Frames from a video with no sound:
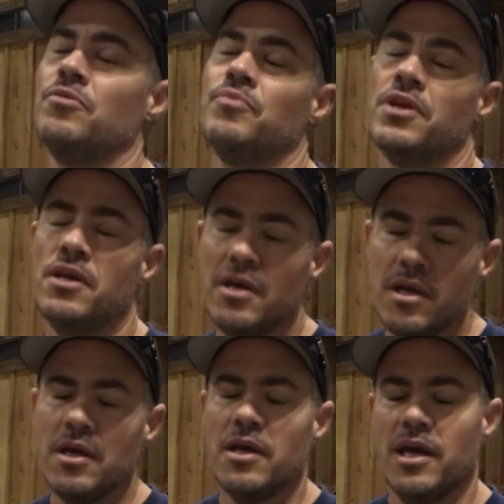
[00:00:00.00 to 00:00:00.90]
So
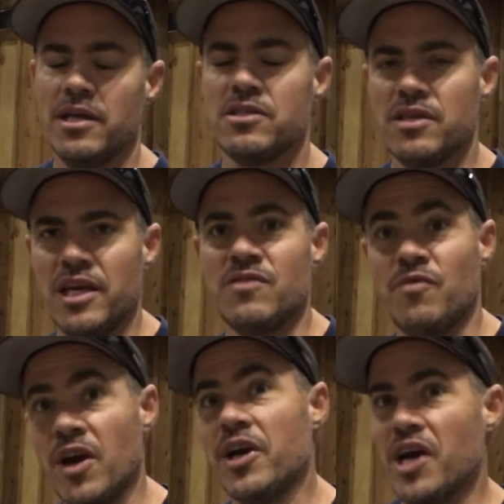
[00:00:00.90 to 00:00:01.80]
it's it's
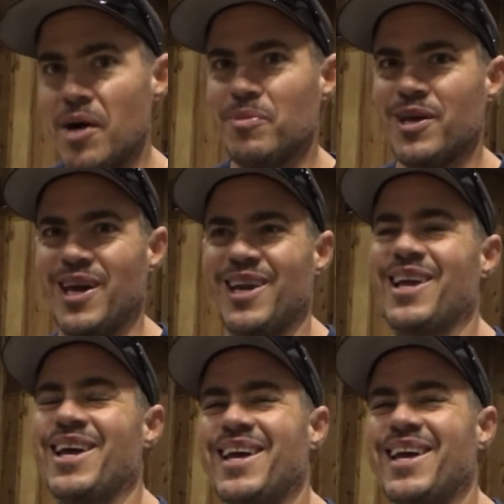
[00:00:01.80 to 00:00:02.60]
very complicated.